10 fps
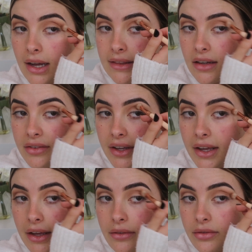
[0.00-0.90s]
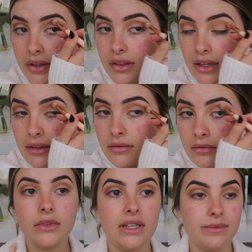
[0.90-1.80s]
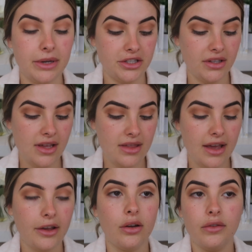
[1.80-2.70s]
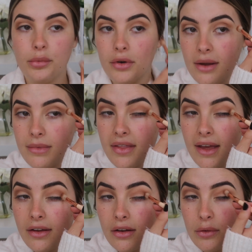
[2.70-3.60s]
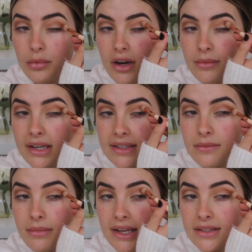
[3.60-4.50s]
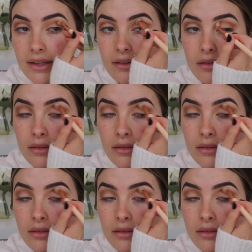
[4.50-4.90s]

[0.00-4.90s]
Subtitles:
I love everything, especially the Hangover Primer. The Hangover Primer is amazing.